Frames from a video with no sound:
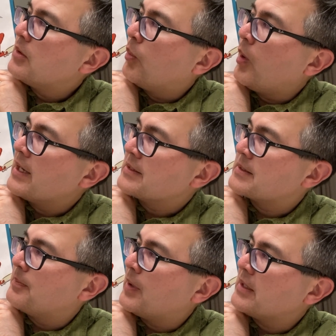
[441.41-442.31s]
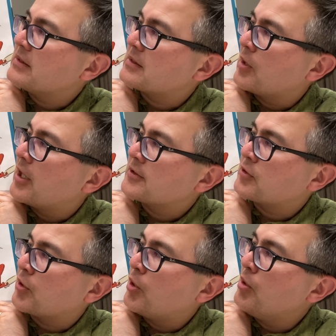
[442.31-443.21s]
Once Buns lost
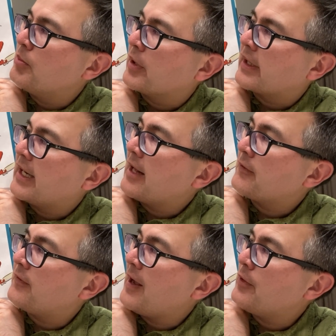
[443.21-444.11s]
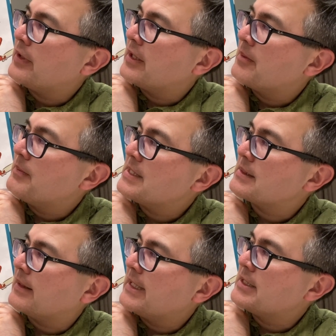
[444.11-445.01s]
her homework, and I found it in
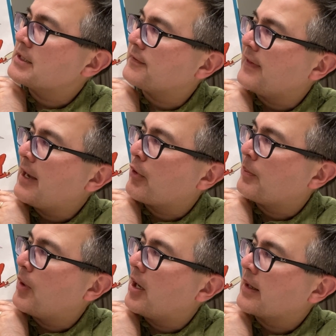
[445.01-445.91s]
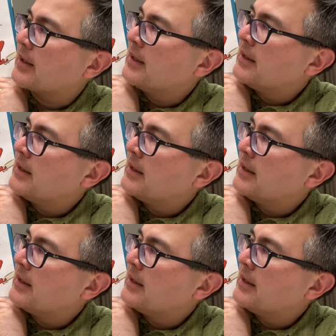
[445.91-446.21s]
Miss Lynn's flower pot.